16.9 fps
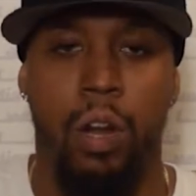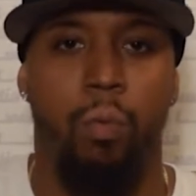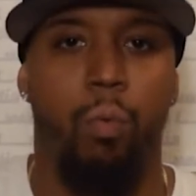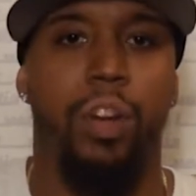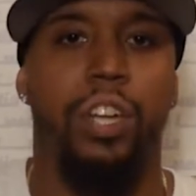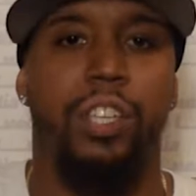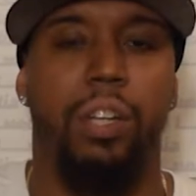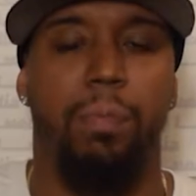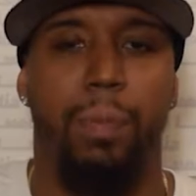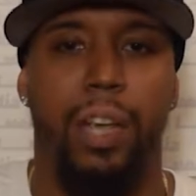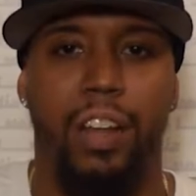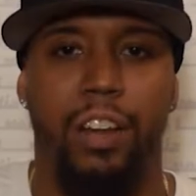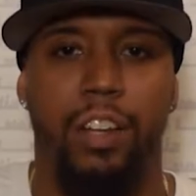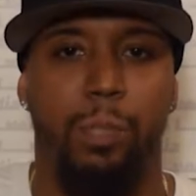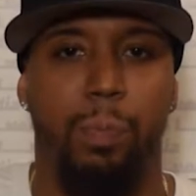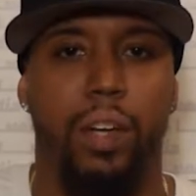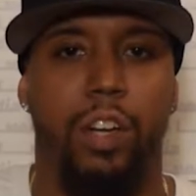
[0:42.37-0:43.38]
Reason
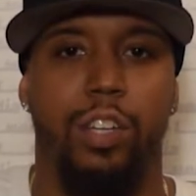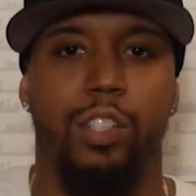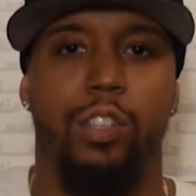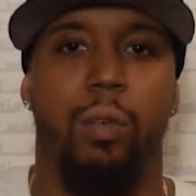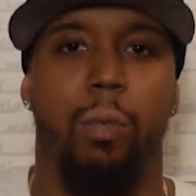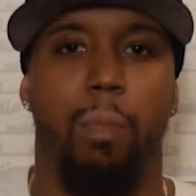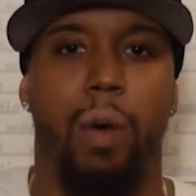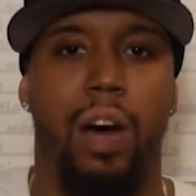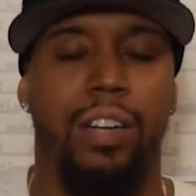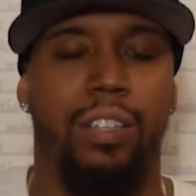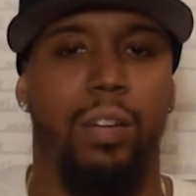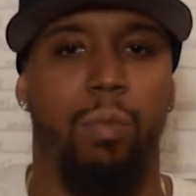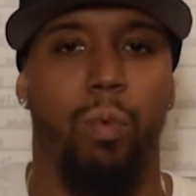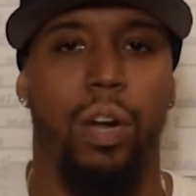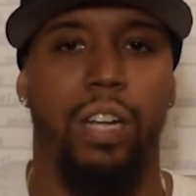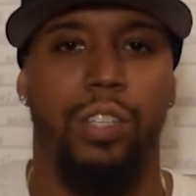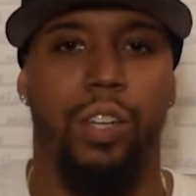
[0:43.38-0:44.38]
being is because the
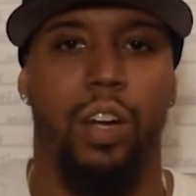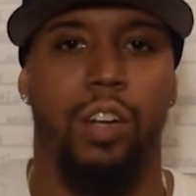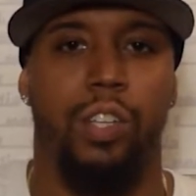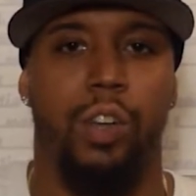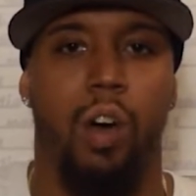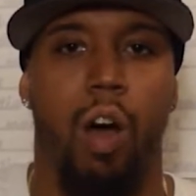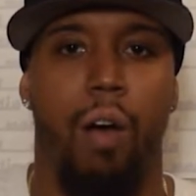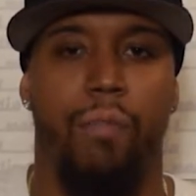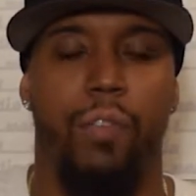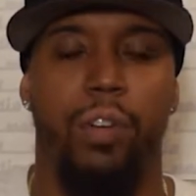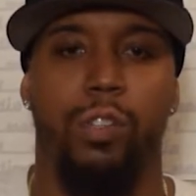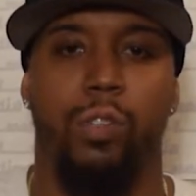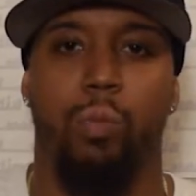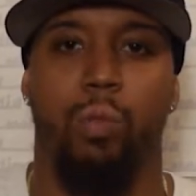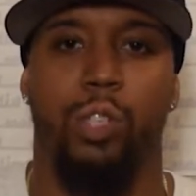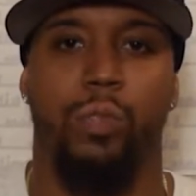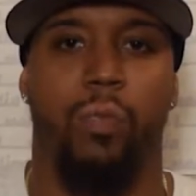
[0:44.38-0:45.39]
Boston Red Sox offense
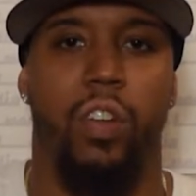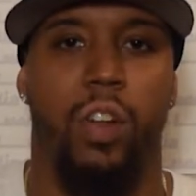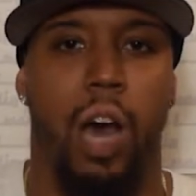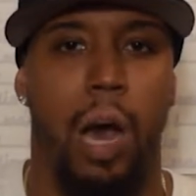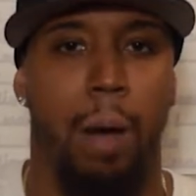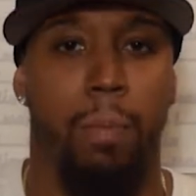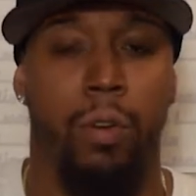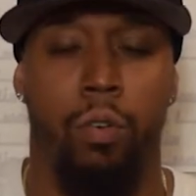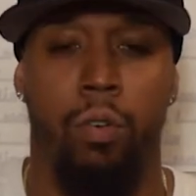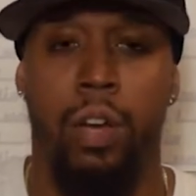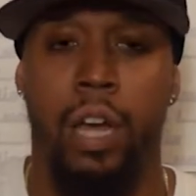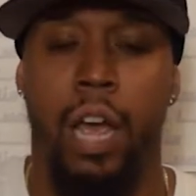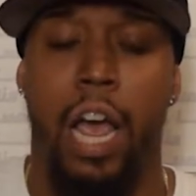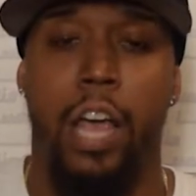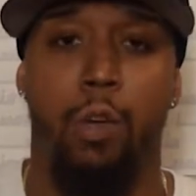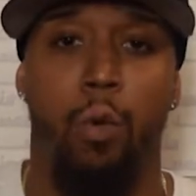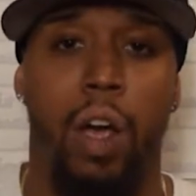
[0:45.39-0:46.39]
was phenomenal,
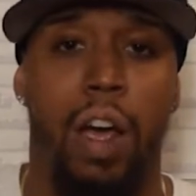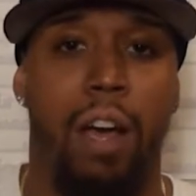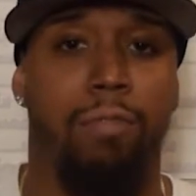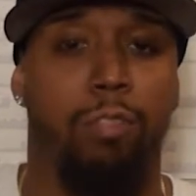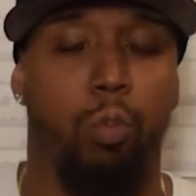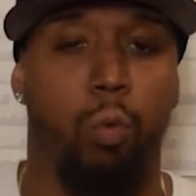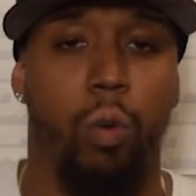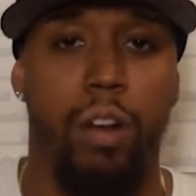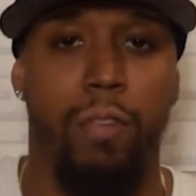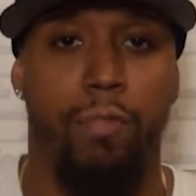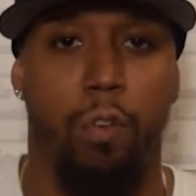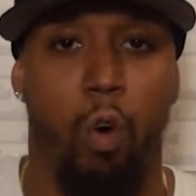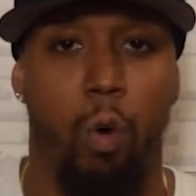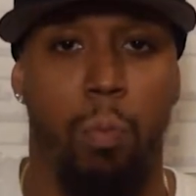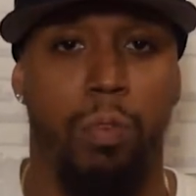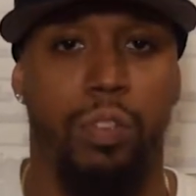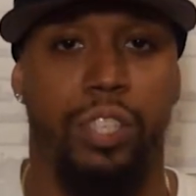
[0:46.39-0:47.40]
and you have 3
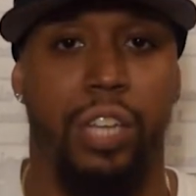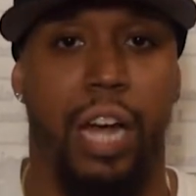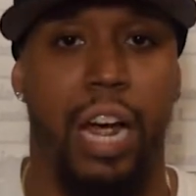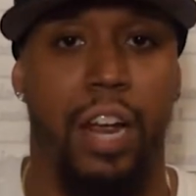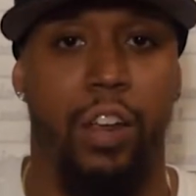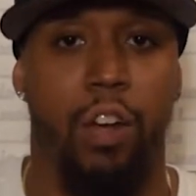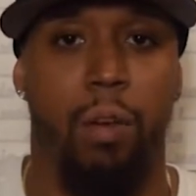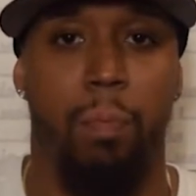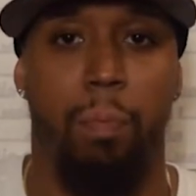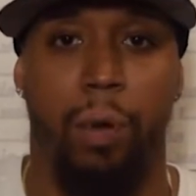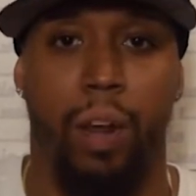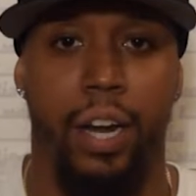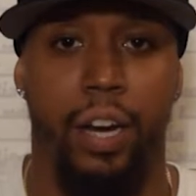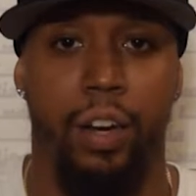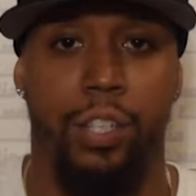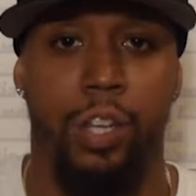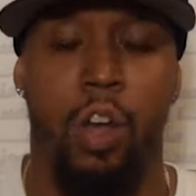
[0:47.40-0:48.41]
former Cy Young
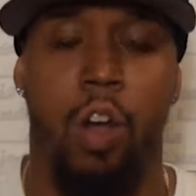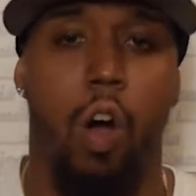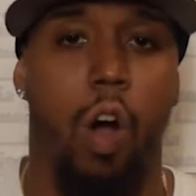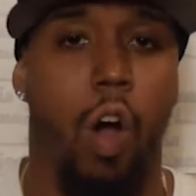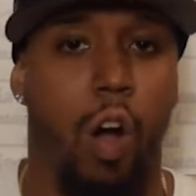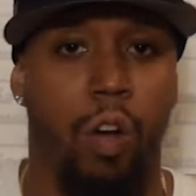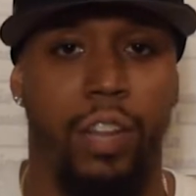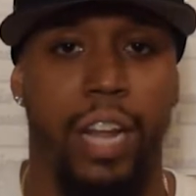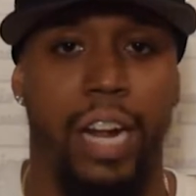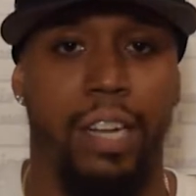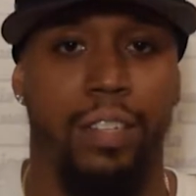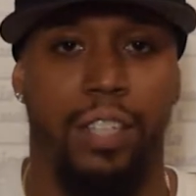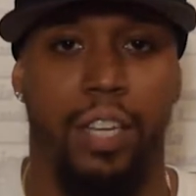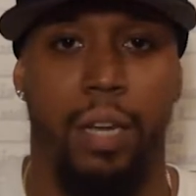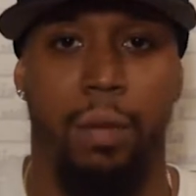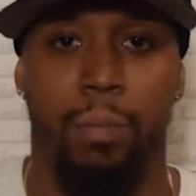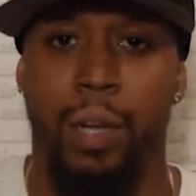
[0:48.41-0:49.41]
players on that
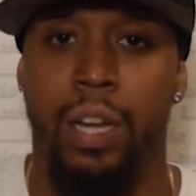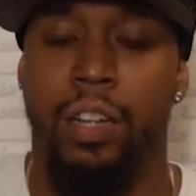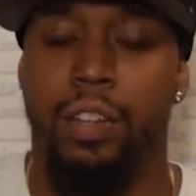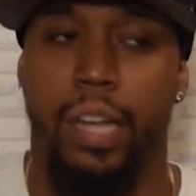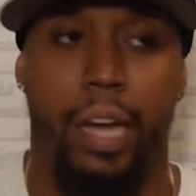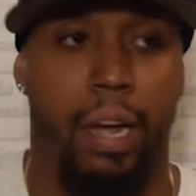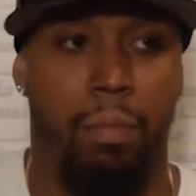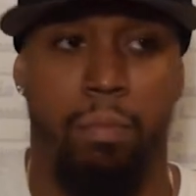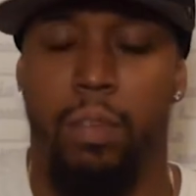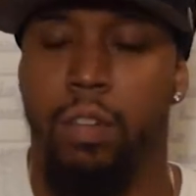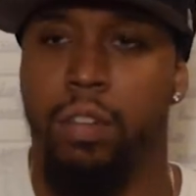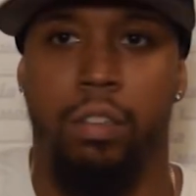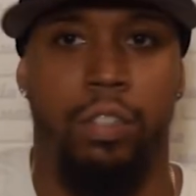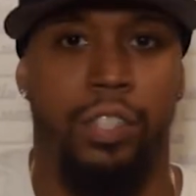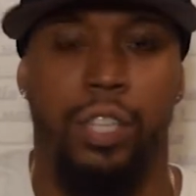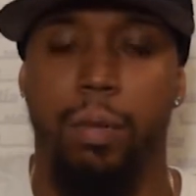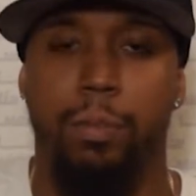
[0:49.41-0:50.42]
team that
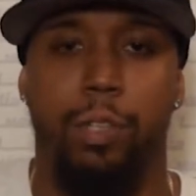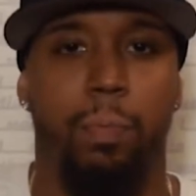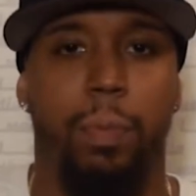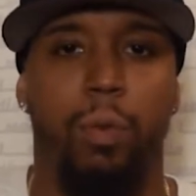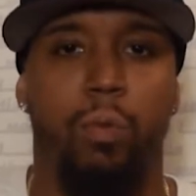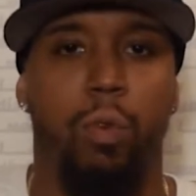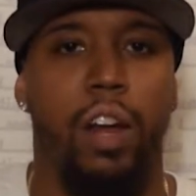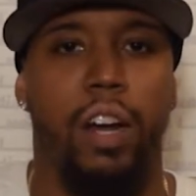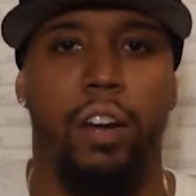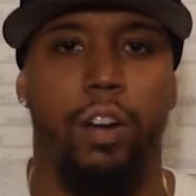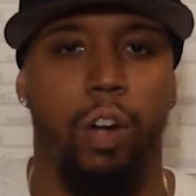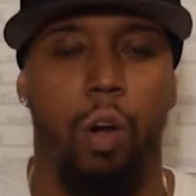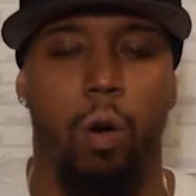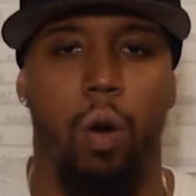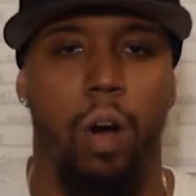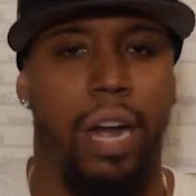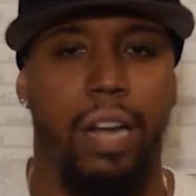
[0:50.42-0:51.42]
seem to be ready to
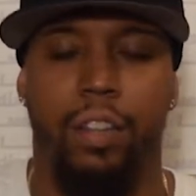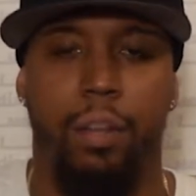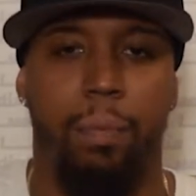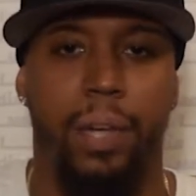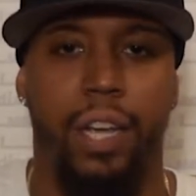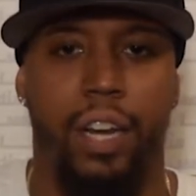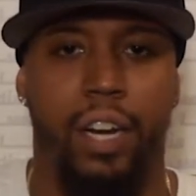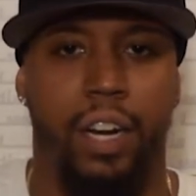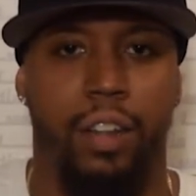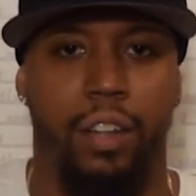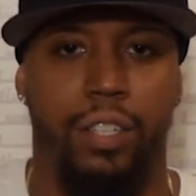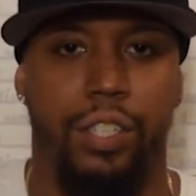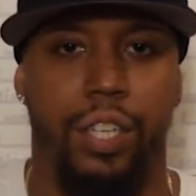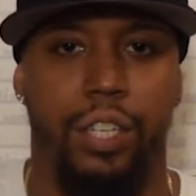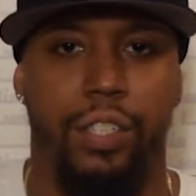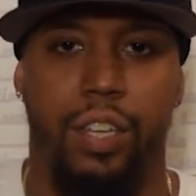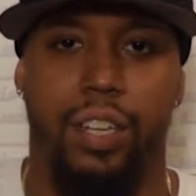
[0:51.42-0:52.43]
go at the beginning of the
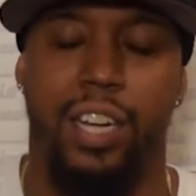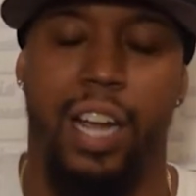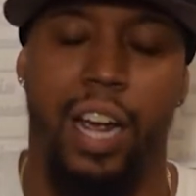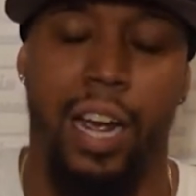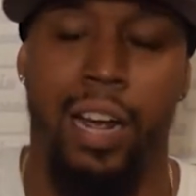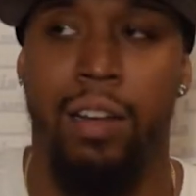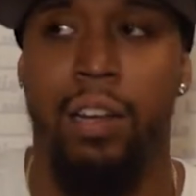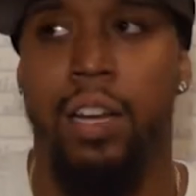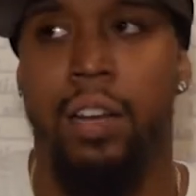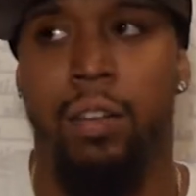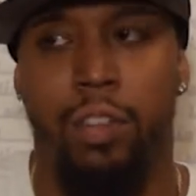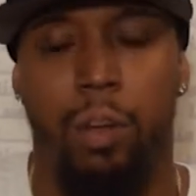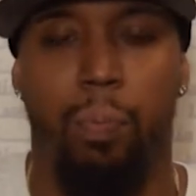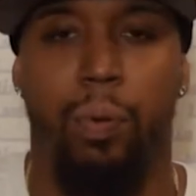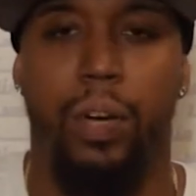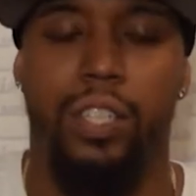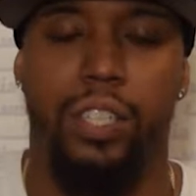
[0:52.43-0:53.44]
season. Yeah, the
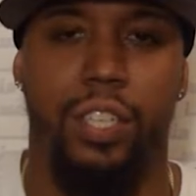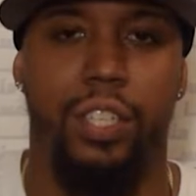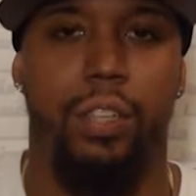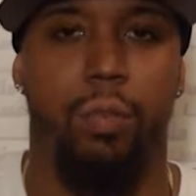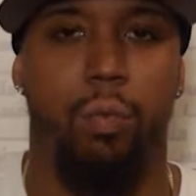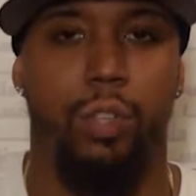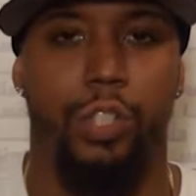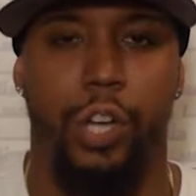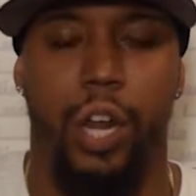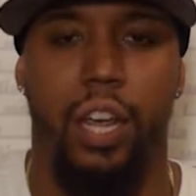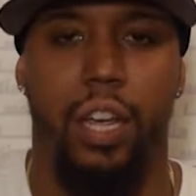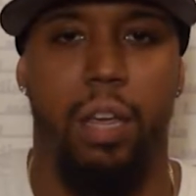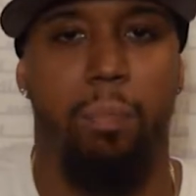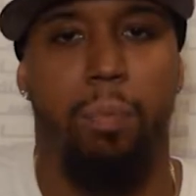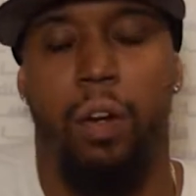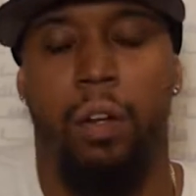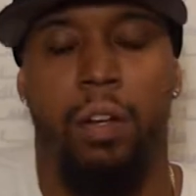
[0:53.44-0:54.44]
preseason was
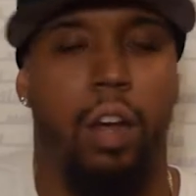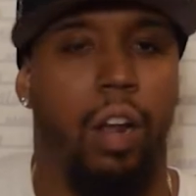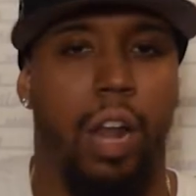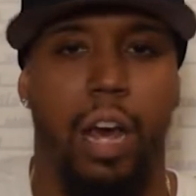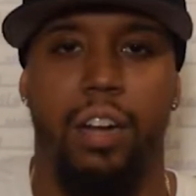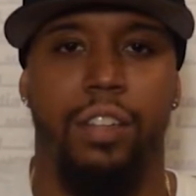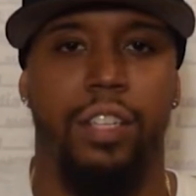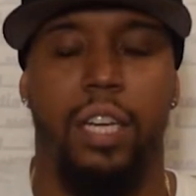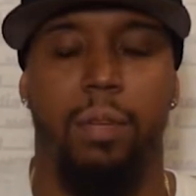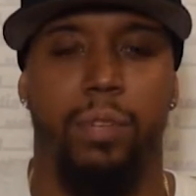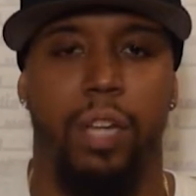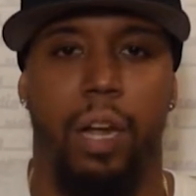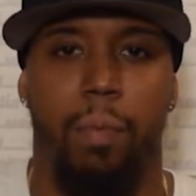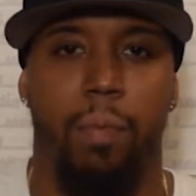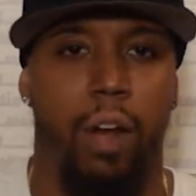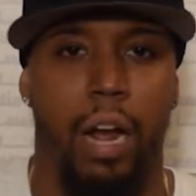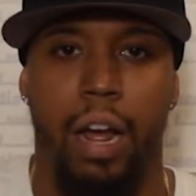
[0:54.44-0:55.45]
shaky, but a lot of teams
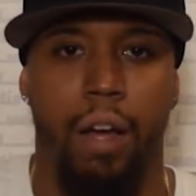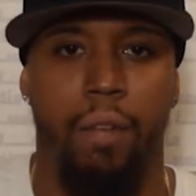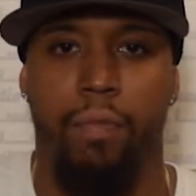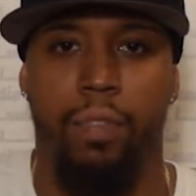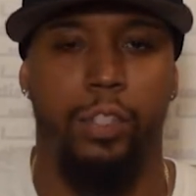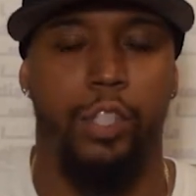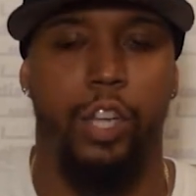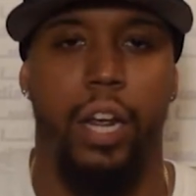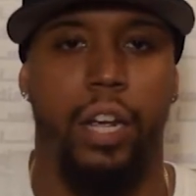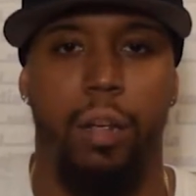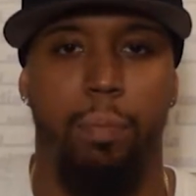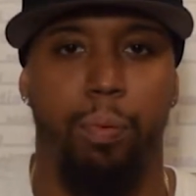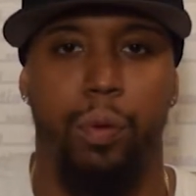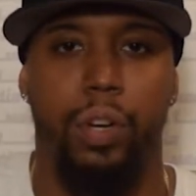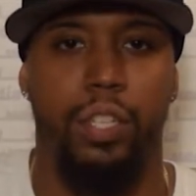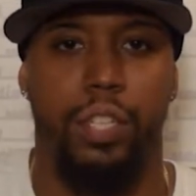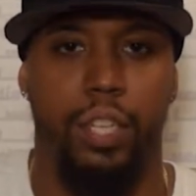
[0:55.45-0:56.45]
have shaky
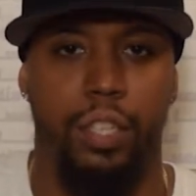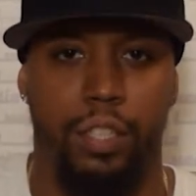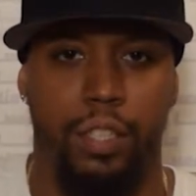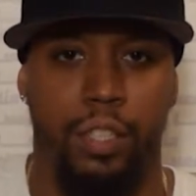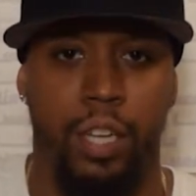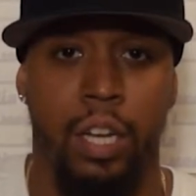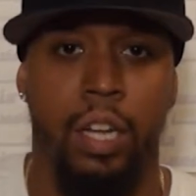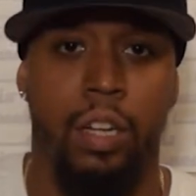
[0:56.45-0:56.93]
preseasons.